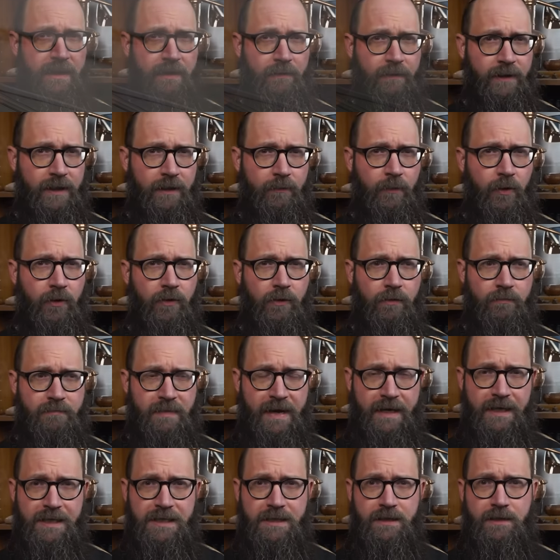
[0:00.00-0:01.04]
alchemical
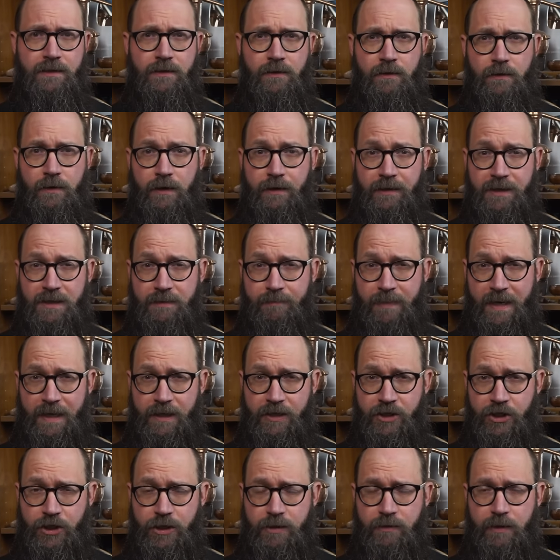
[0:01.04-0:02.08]
medicine or a
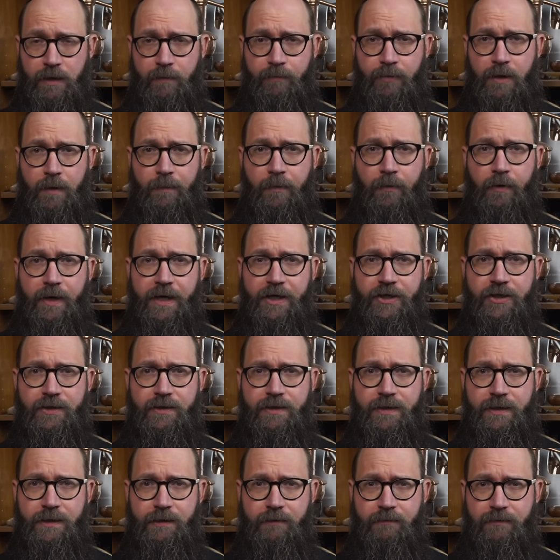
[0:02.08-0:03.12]
spagyric
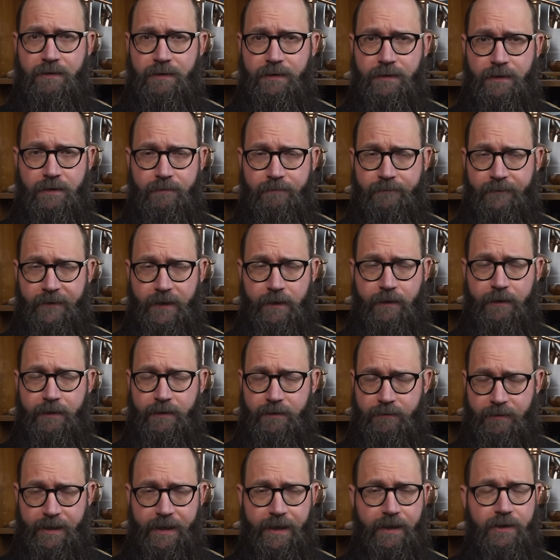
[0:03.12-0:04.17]
preparation, to use the very
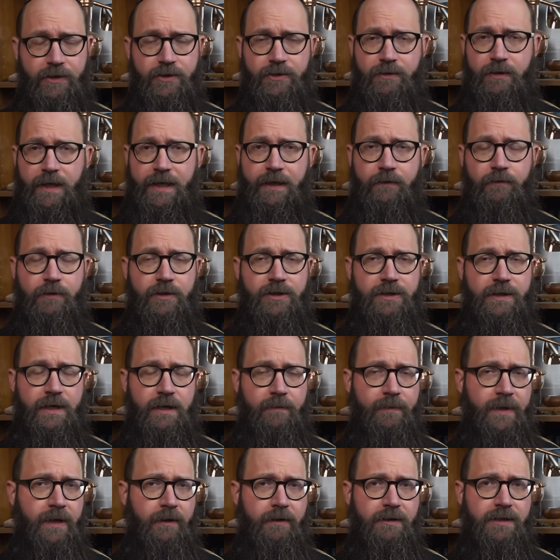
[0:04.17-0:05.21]
strange language
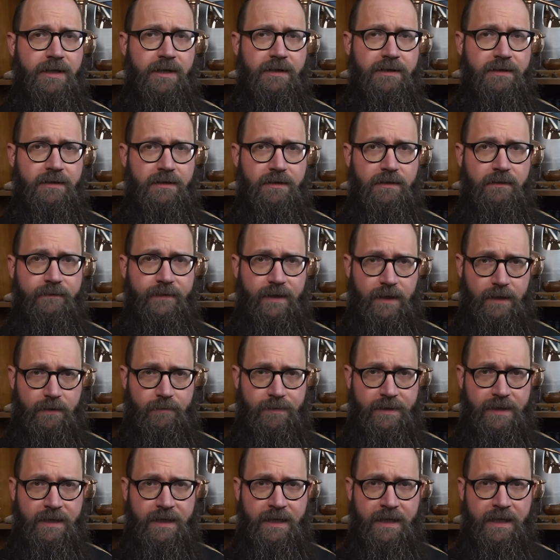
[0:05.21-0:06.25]
that Paracelsus
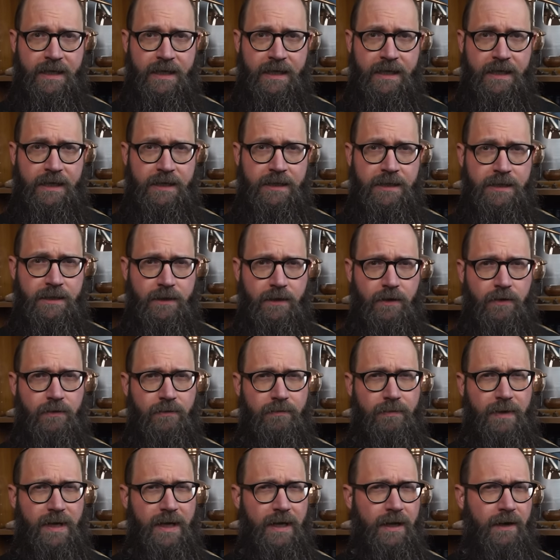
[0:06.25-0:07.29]
developed.
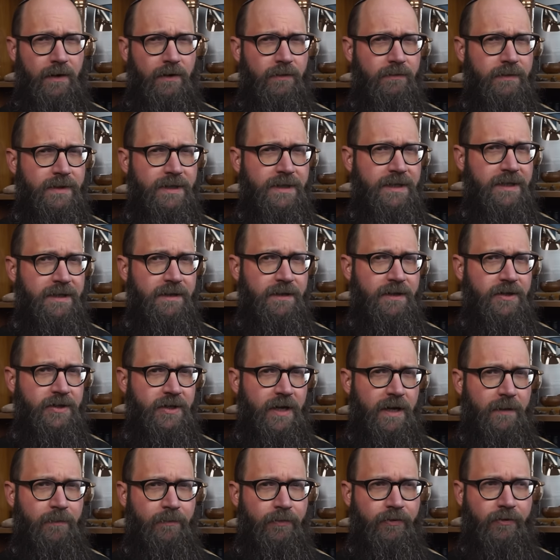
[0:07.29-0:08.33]
So, how did such
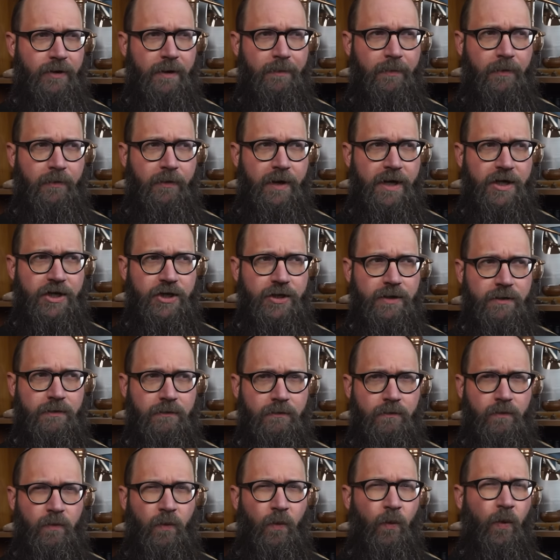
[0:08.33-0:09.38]
a
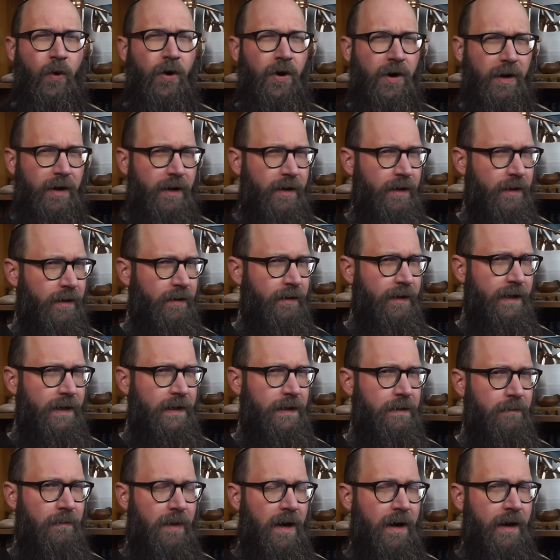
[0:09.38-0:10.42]
preparation work
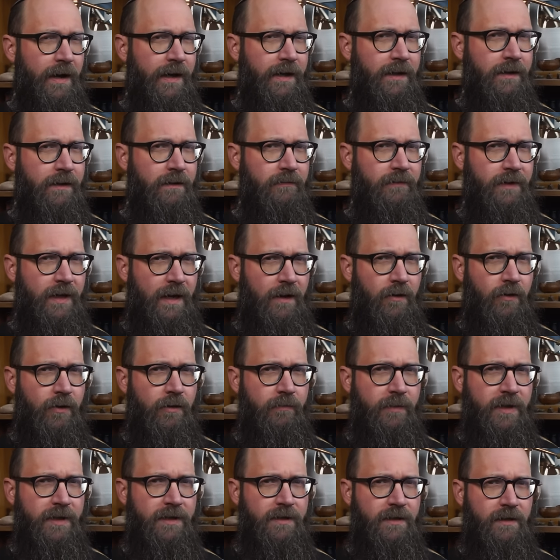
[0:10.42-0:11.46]
in the mind of an
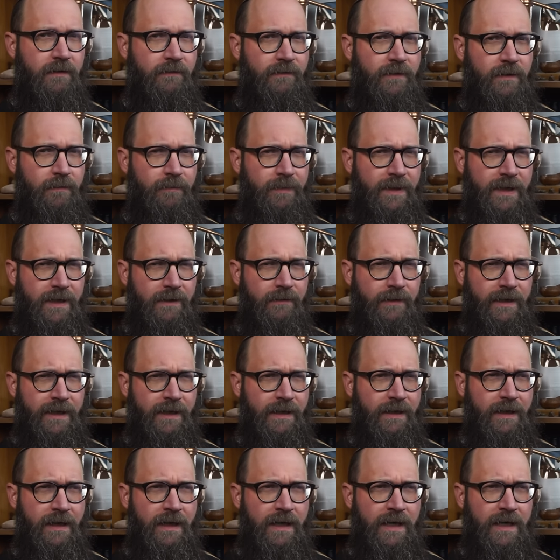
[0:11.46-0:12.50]
alchemist of the
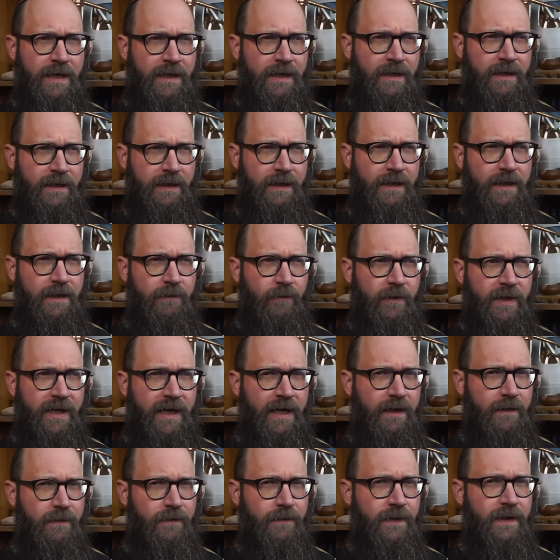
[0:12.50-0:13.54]
period? Again, we
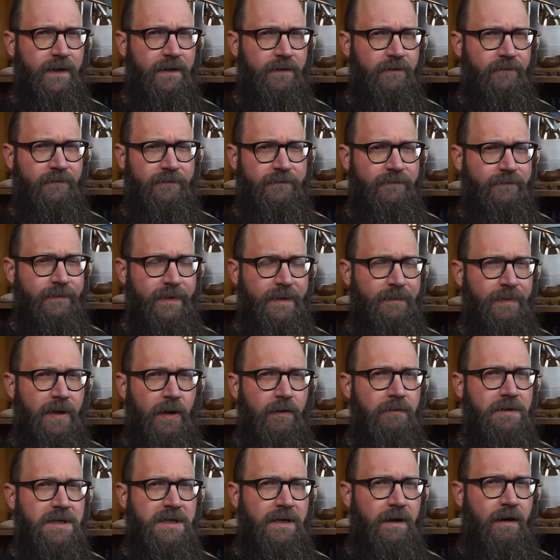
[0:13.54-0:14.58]
can't think of
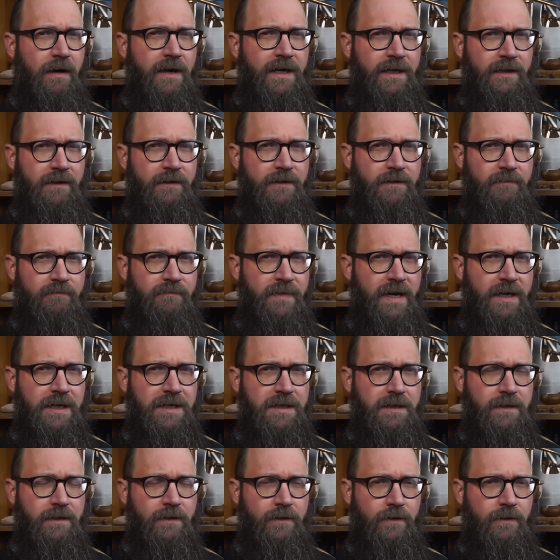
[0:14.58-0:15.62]
imposing ideas of
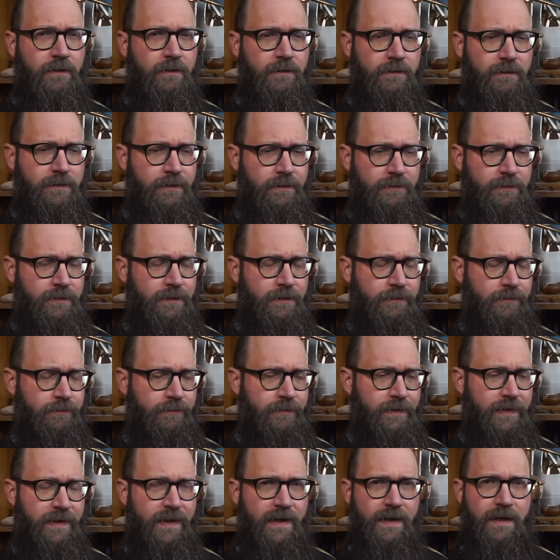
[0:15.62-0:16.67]
medicine on to
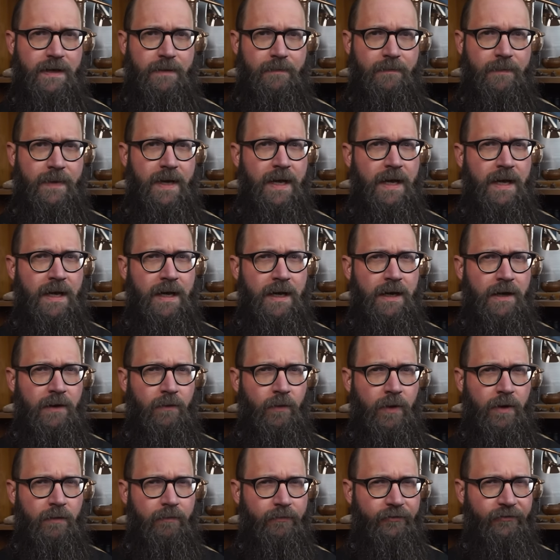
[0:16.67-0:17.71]
them.
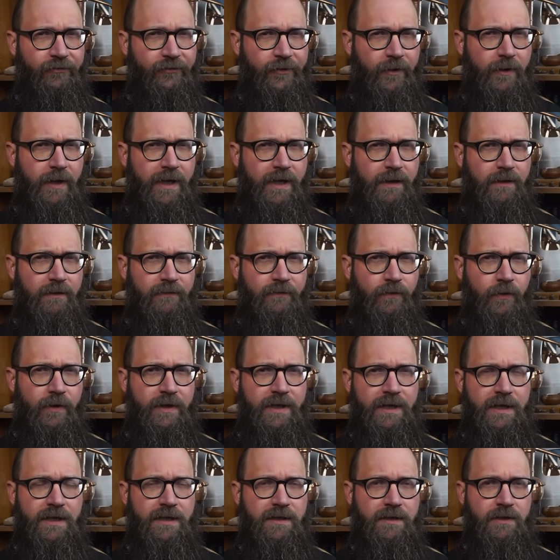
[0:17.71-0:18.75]
Well, starting in the
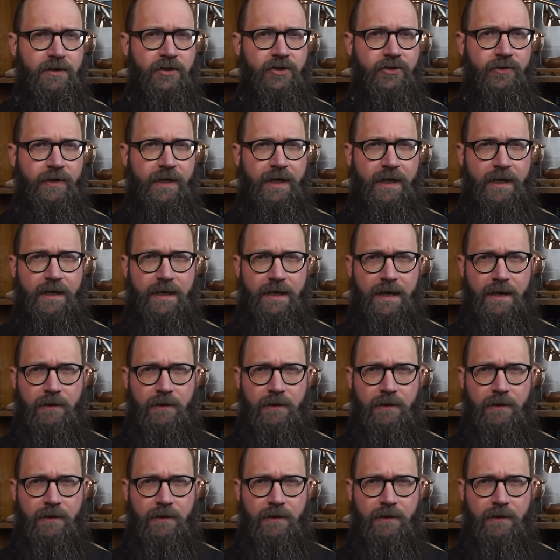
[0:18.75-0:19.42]
14th century, an